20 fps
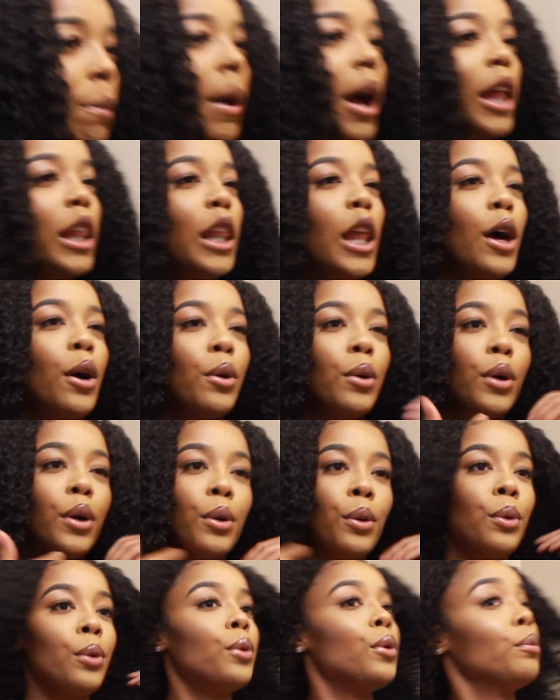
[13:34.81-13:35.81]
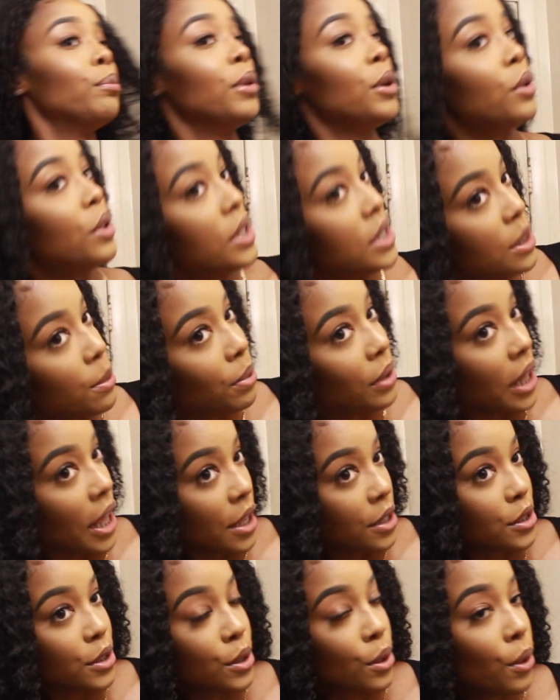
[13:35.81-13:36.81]
my local beauty supply
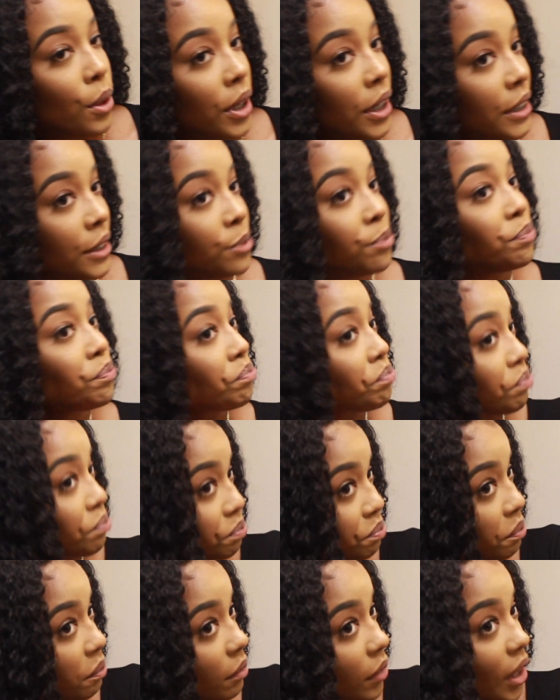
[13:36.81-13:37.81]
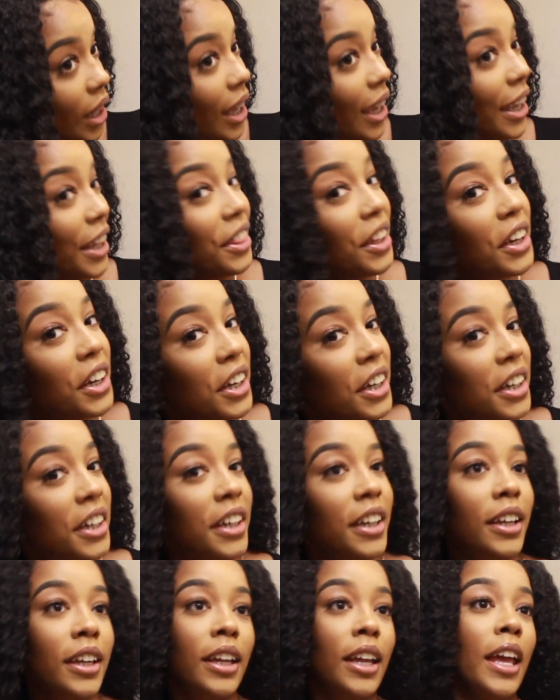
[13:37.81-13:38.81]
store in the
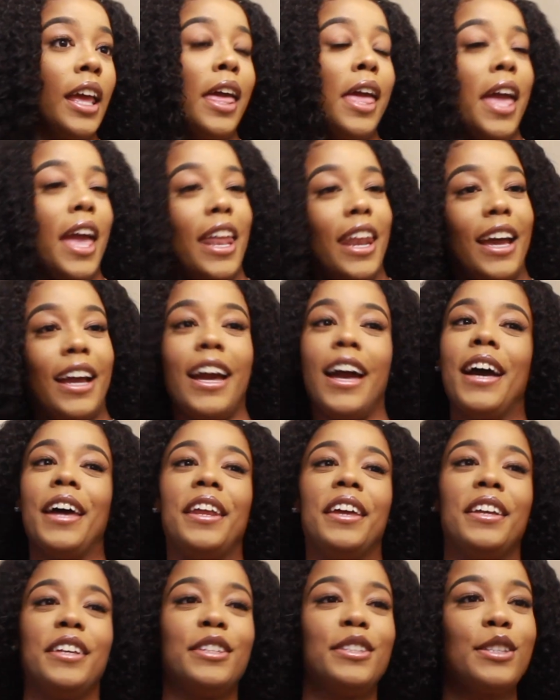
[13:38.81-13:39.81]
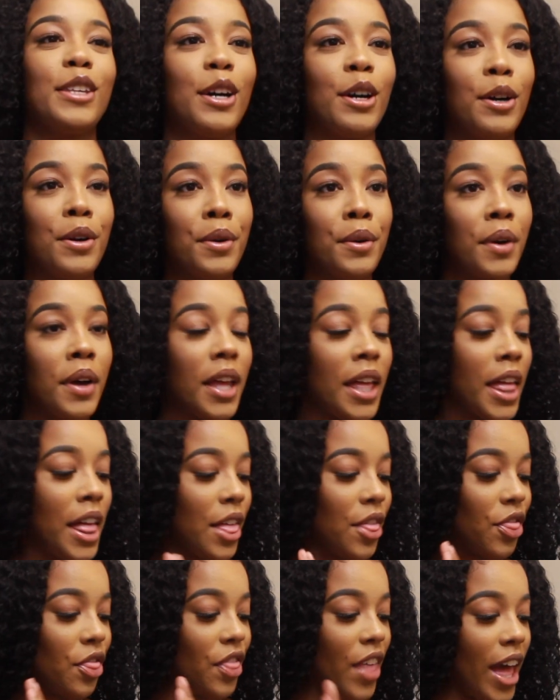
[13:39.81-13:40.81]
hood and I got it. So
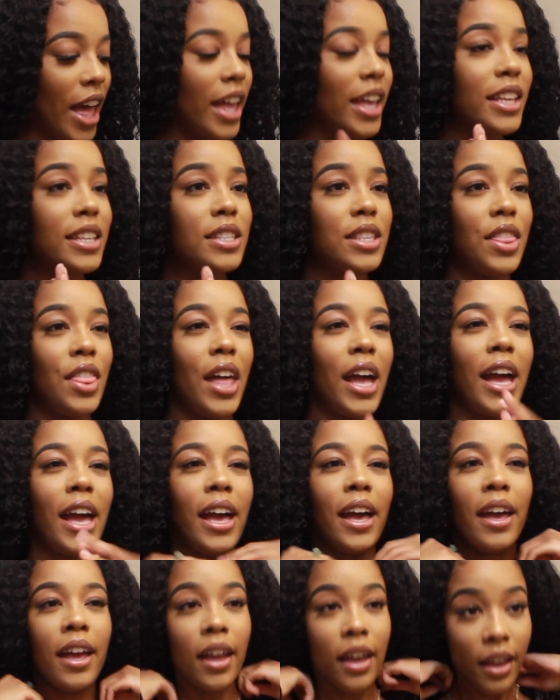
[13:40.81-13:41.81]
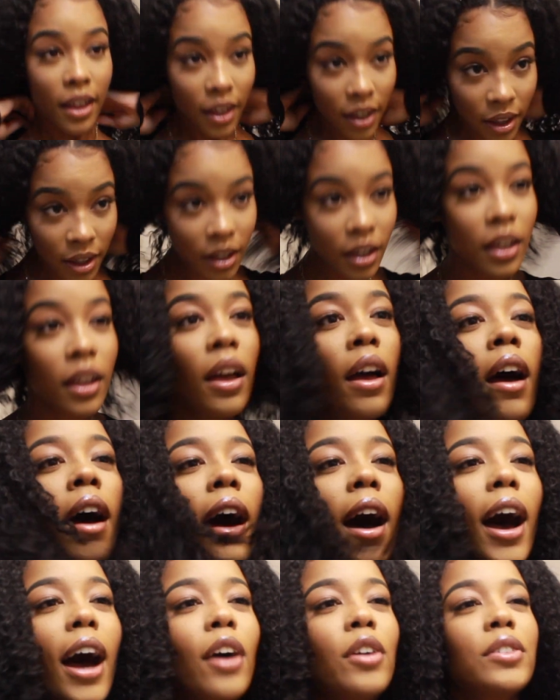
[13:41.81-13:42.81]
that is that.
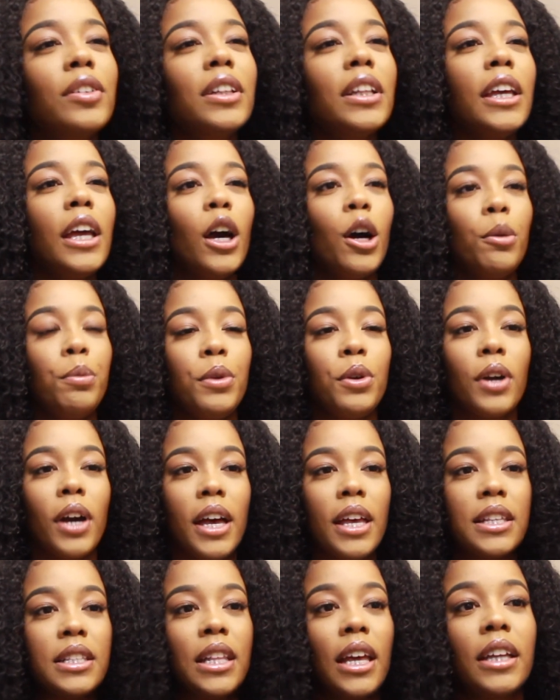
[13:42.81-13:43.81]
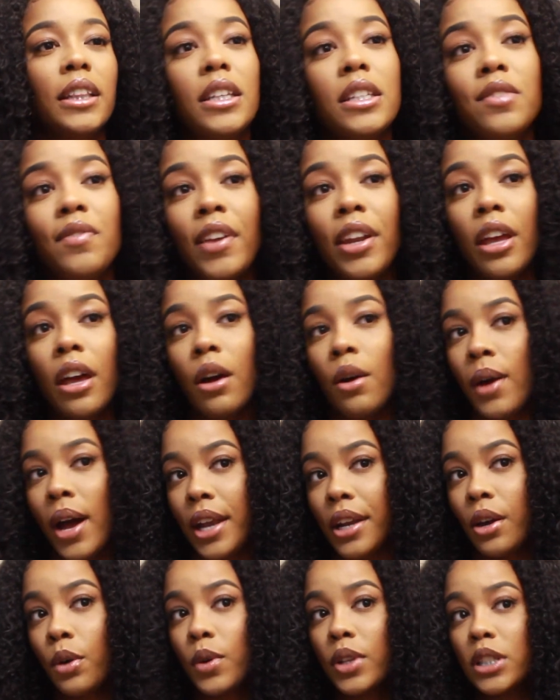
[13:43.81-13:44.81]
I really hope you guys like this video. I
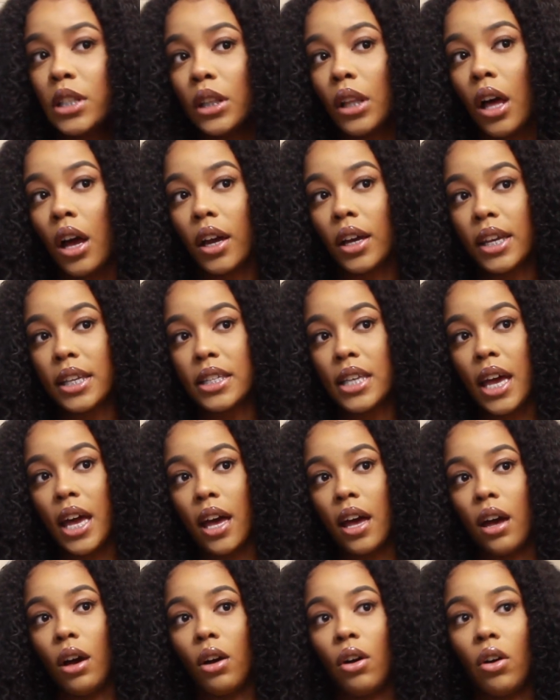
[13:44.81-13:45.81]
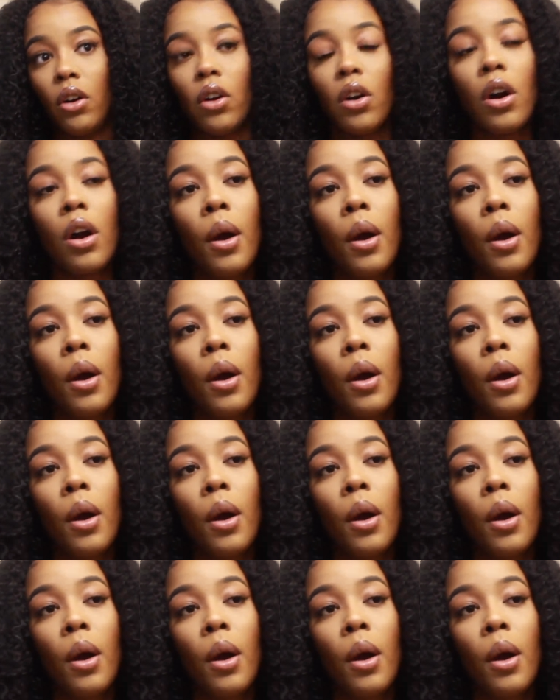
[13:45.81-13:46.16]
know it's long as hell